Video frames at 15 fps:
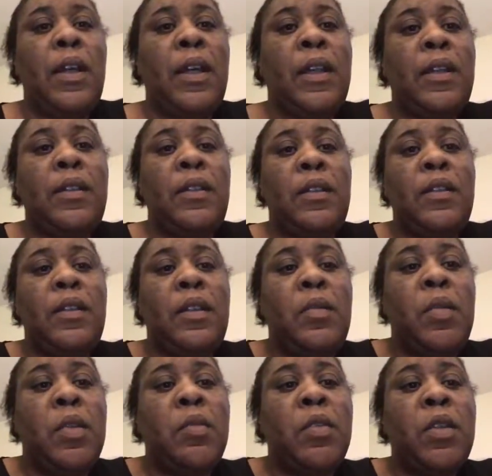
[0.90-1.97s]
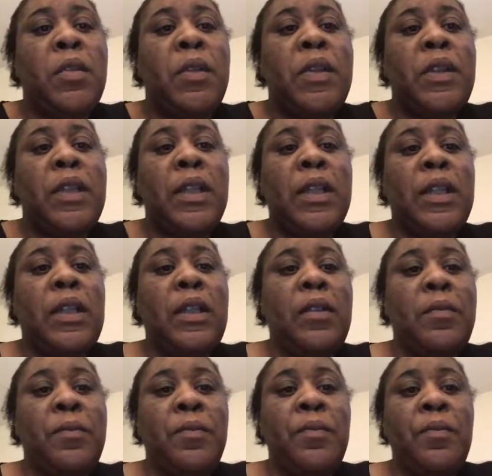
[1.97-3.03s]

Hi, this is Keeping It Real with Jackie.